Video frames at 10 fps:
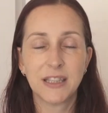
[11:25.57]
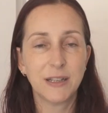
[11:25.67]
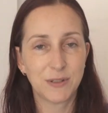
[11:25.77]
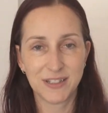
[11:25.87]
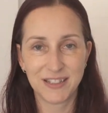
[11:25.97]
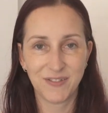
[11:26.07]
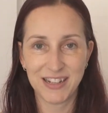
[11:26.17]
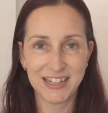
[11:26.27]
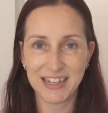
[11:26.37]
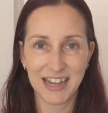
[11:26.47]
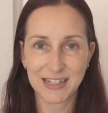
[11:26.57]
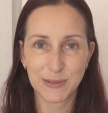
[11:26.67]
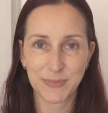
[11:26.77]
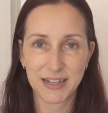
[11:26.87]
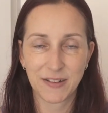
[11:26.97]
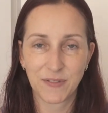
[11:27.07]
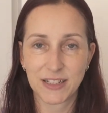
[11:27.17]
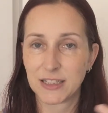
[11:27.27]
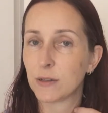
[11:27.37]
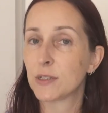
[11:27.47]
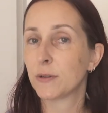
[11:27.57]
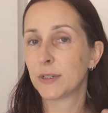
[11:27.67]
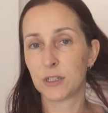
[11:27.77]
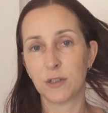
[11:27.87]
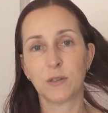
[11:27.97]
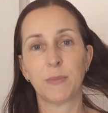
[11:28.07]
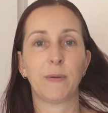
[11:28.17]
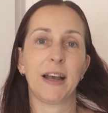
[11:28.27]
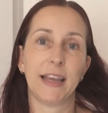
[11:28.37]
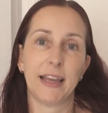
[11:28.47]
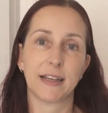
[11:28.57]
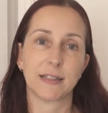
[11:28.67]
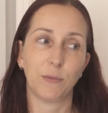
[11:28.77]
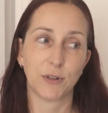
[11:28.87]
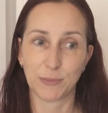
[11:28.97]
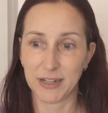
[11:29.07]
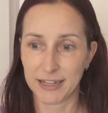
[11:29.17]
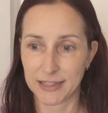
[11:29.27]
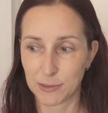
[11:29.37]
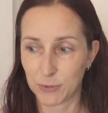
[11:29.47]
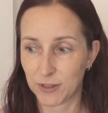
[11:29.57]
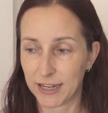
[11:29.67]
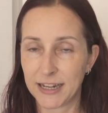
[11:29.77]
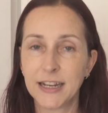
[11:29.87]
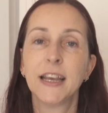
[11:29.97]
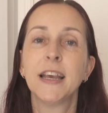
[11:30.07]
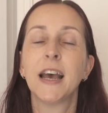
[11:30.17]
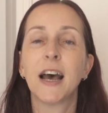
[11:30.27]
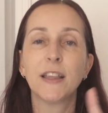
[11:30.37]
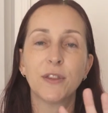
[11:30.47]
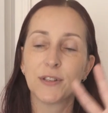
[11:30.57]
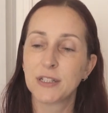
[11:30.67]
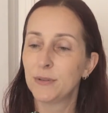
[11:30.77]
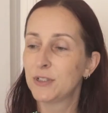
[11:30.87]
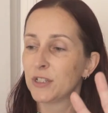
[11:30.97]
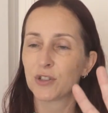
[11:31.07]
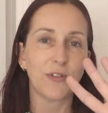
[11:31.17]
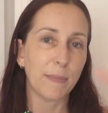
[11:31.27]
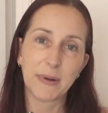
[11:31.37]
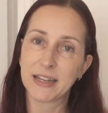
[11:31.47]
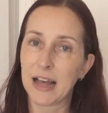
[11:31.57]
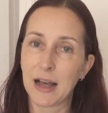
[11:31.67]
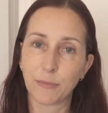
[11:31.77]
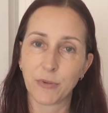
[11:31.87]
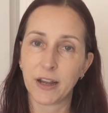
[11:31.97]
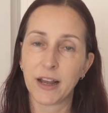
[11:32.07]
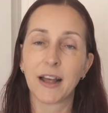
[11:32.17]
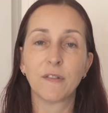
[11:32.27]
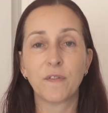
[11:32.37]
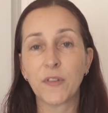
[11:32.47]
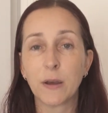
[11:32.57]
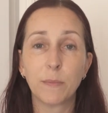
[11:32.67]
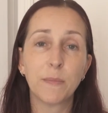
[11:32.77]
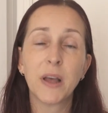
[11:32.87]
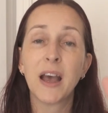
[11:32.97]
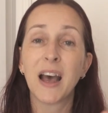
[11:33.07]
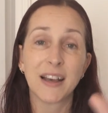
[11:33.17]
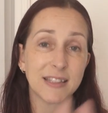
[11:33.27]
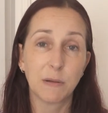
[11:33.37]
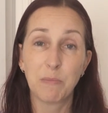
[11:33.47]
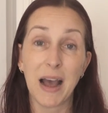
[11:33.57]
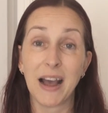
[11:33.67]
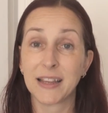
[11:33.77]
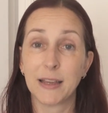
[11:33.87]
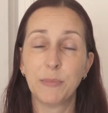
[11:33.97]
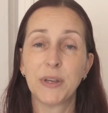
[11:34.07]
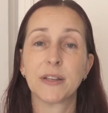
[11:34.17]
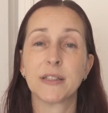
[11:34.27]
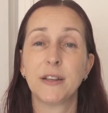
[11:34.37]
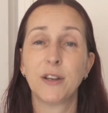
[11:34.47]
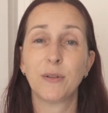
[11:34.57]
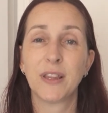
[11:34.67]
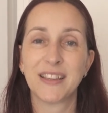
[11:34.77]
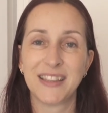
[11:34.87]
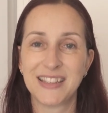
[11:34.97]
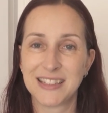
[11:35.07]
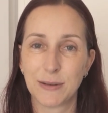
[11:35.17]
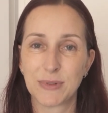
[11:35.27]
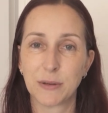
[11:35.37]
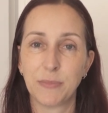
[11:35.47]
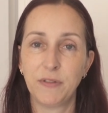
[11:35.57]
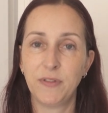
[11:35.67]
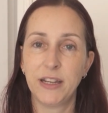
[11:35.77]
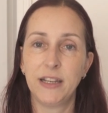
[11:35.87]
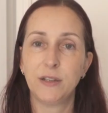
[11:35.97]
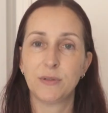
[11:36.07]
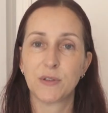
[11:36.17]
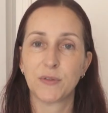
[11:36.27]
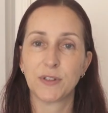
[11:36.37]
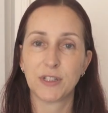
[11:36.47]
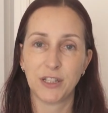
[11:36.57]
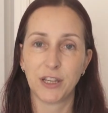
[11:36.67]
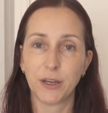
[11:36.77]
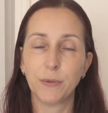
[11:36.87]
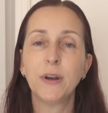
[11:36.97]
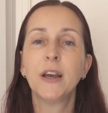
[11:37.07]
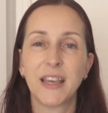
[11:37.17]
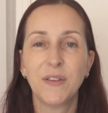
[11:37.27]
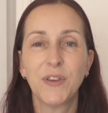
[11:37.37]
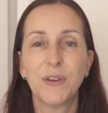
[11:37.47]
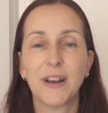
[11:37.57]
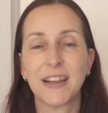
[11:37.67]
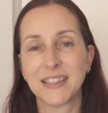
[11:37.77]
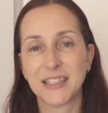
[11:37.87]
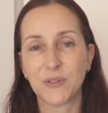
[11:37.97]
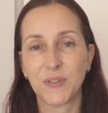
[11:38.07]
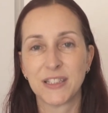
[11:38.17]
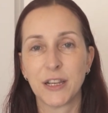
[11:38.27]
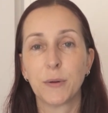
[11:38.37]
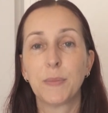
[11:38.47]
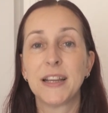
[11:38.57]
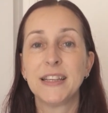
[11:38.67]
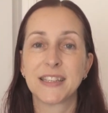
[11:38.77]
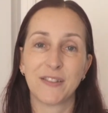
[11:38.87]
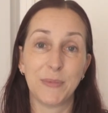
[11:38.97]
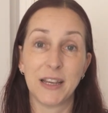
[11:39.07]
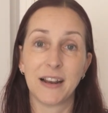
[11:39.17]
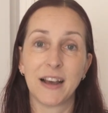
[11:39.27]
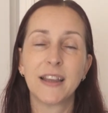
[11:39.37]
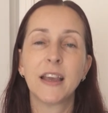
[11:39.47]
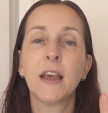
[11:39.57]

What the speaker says: This was a really last minute video, so excuse my wet hair because I washed my hair this morning. I thought I would just grab my camera and film as I'm packing because I know that these tips can be really useful to you. If you liked this video, please give me a like.